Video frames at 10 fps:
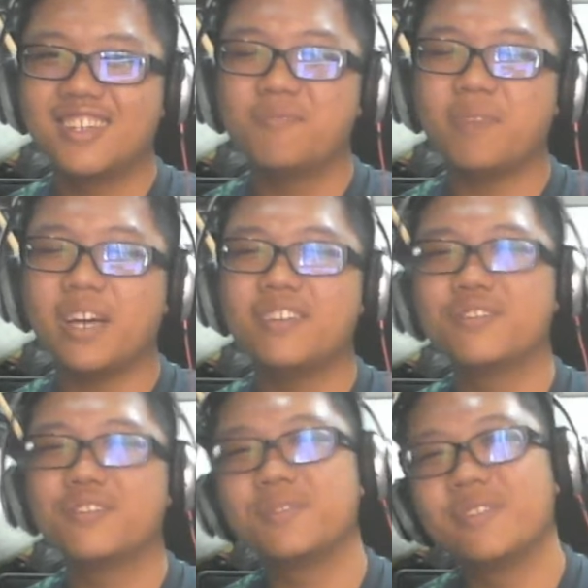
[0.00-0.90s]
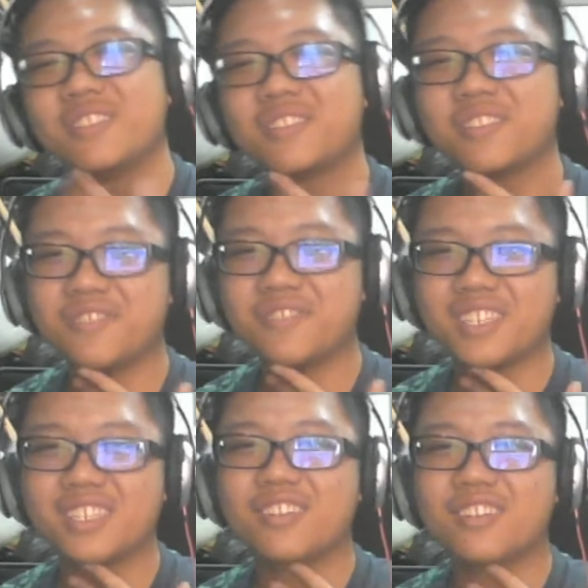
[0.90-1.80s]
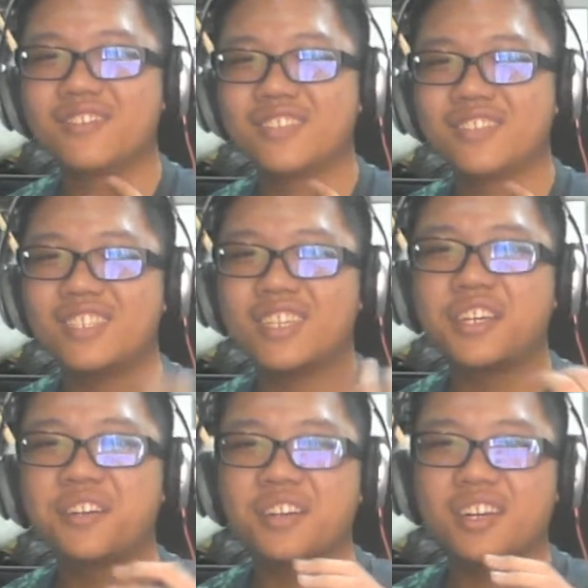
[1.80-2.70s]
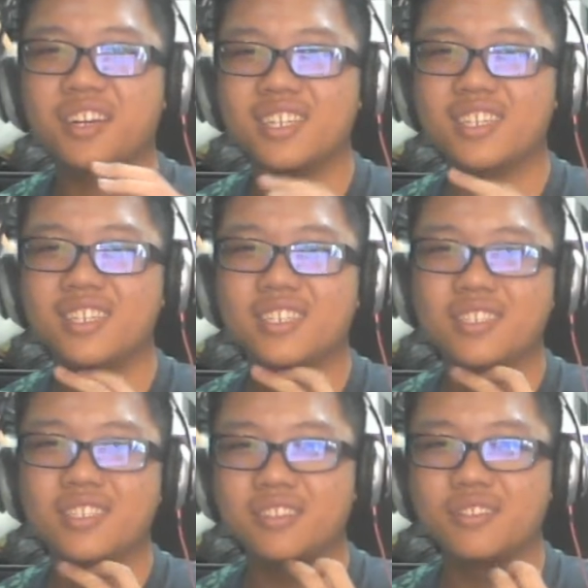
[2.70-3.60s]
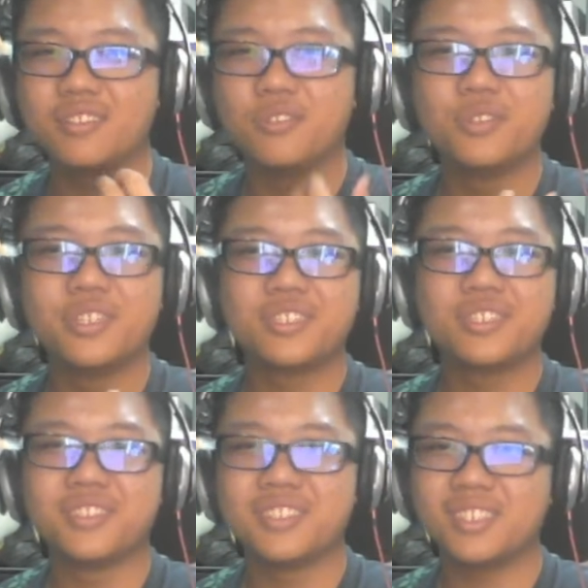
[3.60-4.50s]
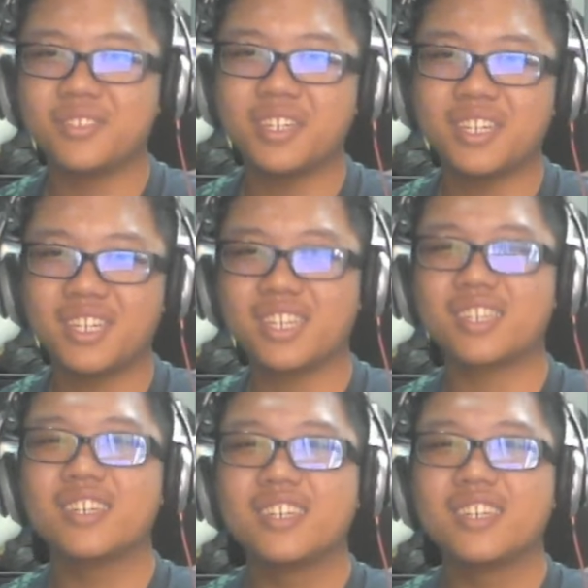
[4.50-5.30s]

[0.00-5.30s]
Man, it would've been so funny if he did a little Looney Tunes as well, like...